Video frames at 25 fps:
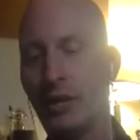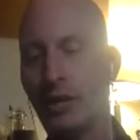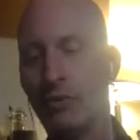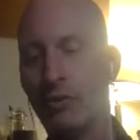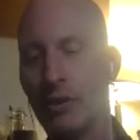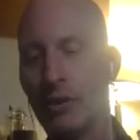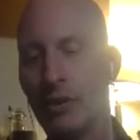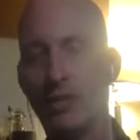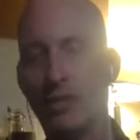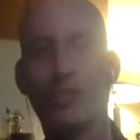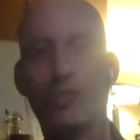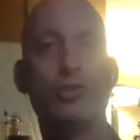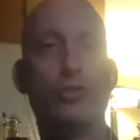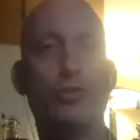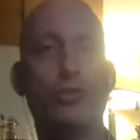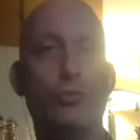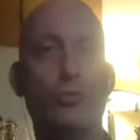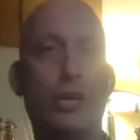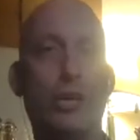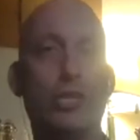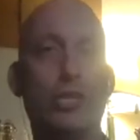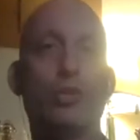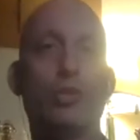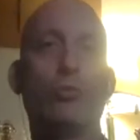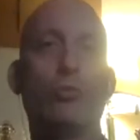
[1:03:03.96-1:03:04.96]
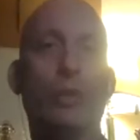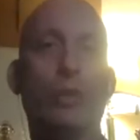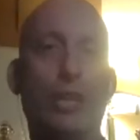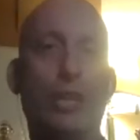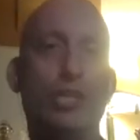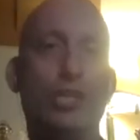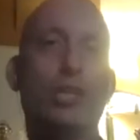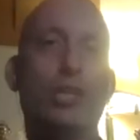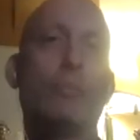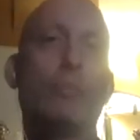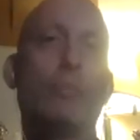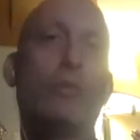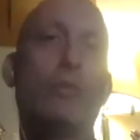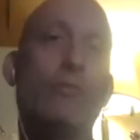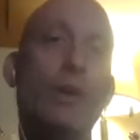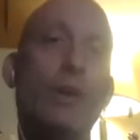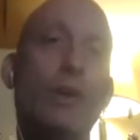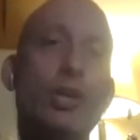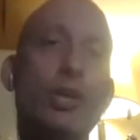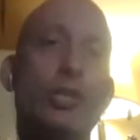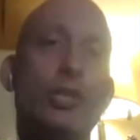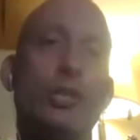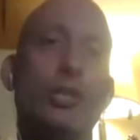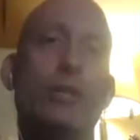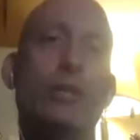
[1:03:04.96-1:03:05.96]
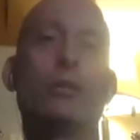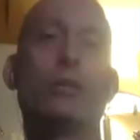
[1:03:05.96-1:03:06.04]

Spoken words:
correct situation, relationship, and function.